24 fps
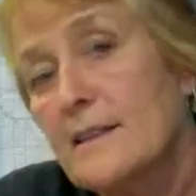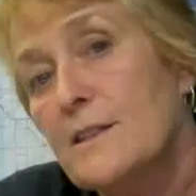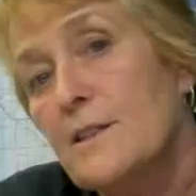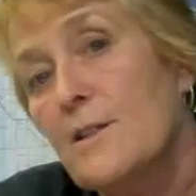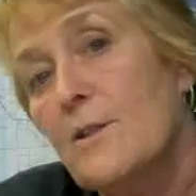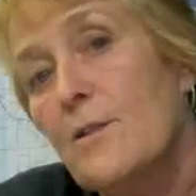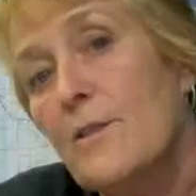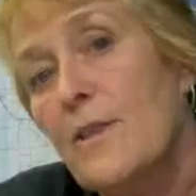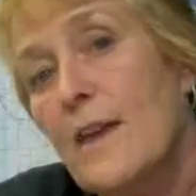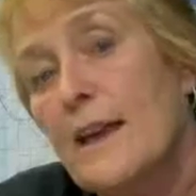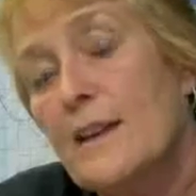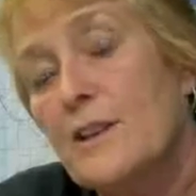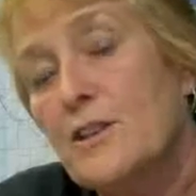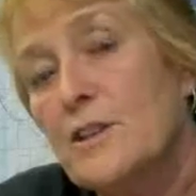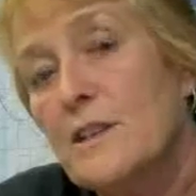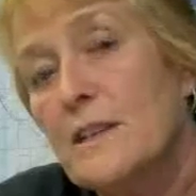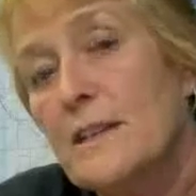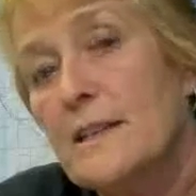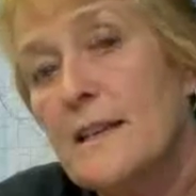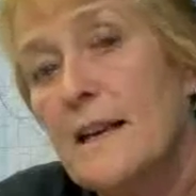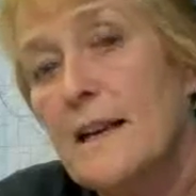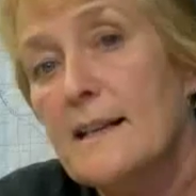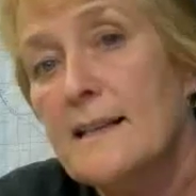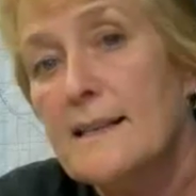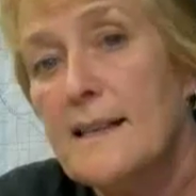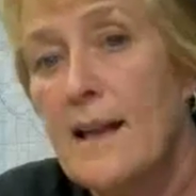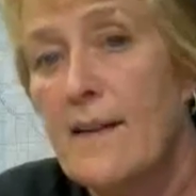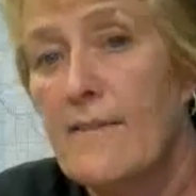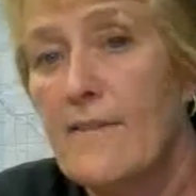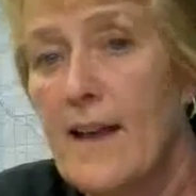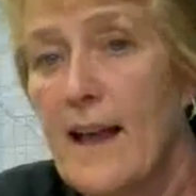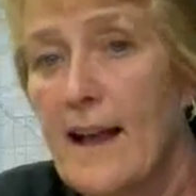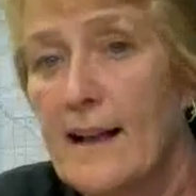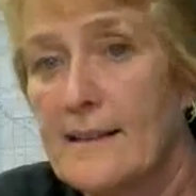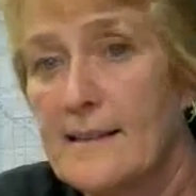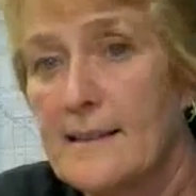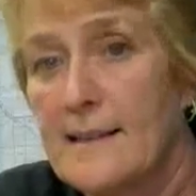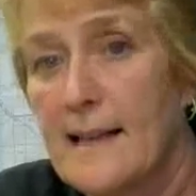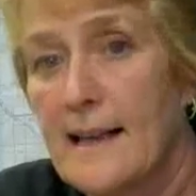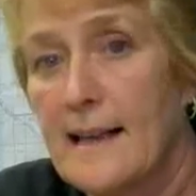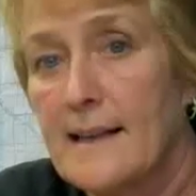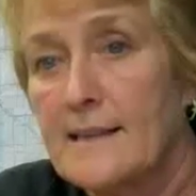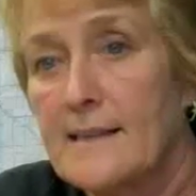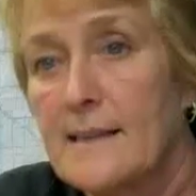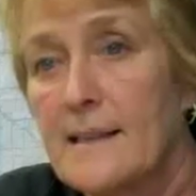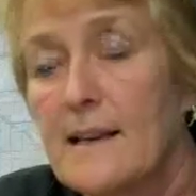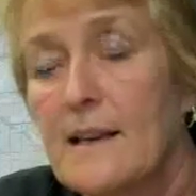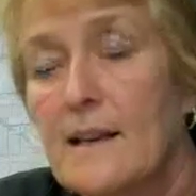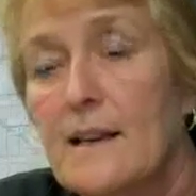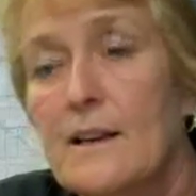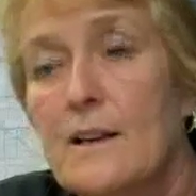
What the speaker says: so that she does have access